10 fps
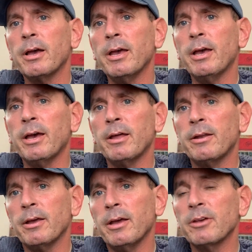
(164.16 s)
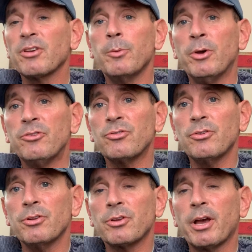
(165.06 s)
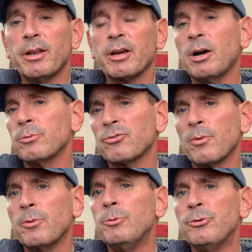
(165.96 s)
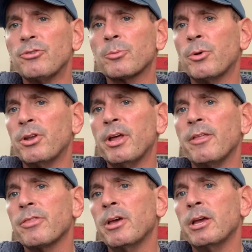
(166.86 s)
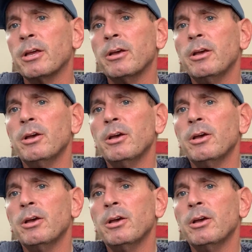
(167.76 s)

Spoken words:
And as I mentioned, it kind of comes from the Music Monday thing.